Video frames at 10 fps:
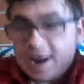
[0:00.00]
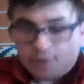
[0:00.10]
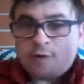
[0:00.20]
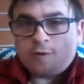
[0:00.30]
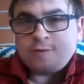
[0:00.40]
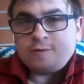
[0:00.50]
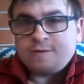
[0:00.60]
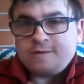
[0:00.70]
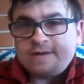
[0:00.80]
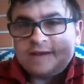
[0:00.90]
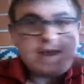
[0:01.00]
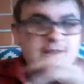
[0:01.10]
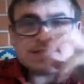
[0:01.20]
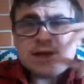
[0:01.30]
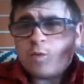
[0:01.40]
at all. And
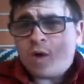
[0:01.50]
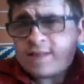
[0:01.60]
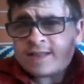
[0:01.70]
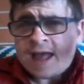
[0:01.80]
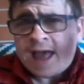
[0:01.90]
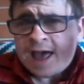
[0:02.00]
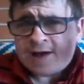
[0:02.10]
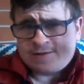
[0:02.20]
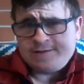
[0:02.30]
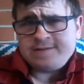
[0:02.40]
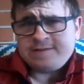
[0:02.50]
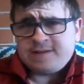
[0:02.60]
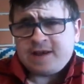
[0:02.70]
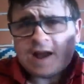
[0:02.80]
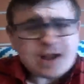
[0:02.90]
I was like, what the hell?
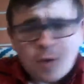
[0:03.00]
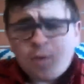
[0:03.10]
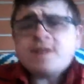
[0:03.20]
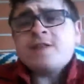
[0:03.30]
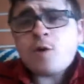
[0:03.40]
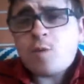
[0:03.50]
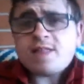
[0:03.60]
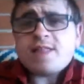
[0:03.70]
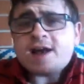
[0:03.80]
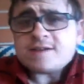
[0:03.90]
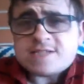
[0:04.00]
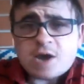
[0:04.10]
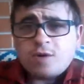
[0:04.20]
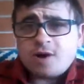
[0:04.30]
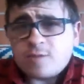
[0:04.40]
Like, I want to know what the hell's
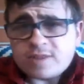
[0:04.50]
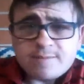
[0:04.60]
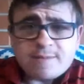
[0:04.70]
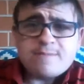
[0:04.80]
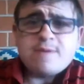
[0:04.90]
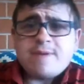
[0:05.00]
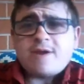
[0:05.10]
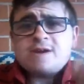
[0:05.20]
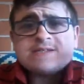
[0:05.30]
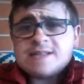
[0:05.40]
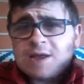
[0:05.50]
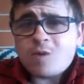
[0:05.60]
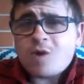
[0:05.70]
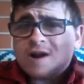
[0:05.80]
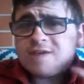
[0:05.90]
going on with the member berries, and they
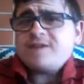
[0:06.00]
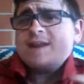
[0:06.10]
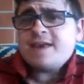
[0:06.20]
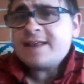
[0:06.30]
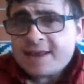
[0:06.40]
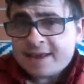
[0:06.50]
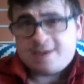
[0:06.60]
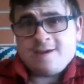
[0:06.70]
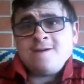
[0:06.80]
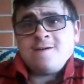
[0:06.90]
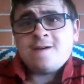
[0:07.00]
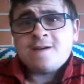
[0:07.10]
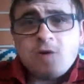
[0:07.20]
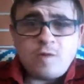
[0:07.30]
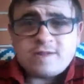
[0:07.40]
weren't even in here.
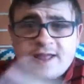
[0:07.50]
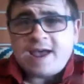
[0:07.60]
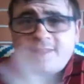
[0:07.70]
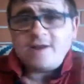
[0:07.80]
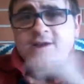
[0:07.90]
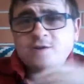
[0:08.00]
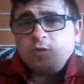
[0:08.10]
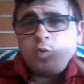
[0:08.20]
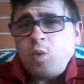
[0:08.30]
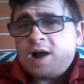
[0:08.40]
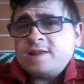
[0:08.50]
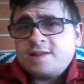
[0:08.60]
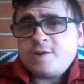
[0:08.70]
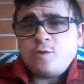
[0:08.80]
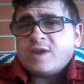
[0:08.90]
Well, they had like
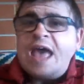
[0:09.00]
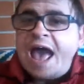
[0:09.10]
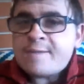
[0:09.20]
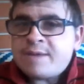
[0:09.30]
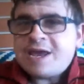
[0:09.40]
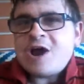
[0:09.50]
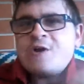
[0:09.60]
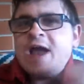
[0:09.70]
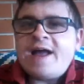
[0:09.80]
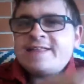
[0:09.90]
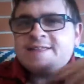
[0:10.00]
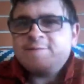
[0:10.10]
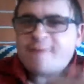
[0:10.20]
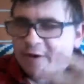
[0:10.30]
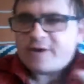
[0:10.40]
one little cameo at the
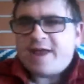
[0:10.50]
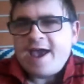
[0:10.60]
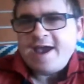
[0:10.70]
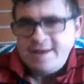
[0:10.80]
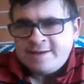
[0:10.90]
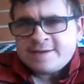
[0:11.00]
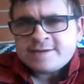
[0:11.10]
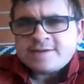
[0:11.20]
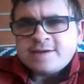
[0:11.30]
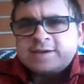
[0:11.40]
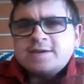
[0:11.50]
very end,